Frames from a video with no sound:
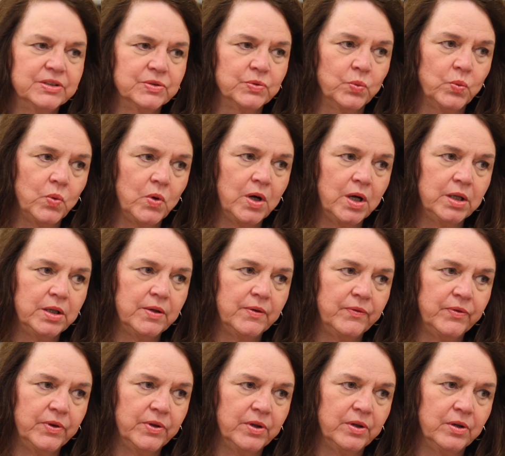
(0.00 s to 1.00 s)
as one
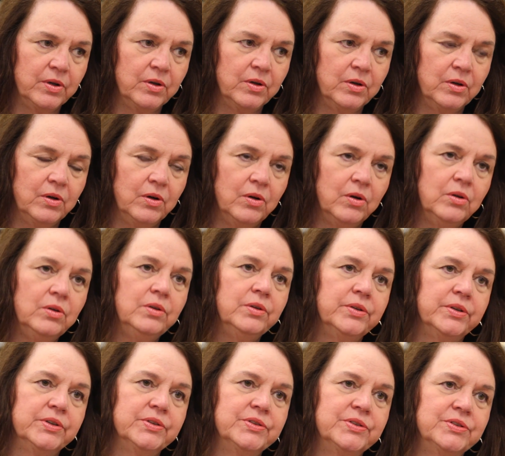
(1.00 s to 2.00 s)
of the
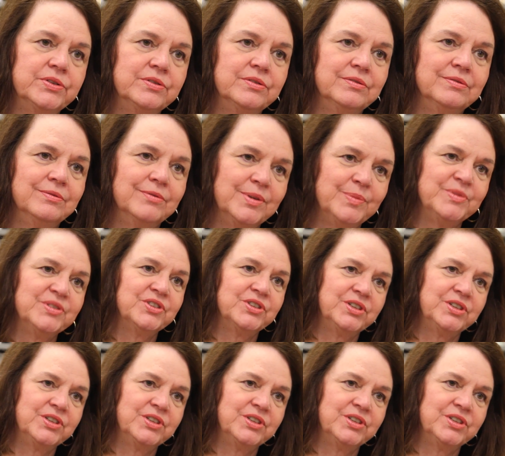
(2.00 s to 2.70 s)
oldest women's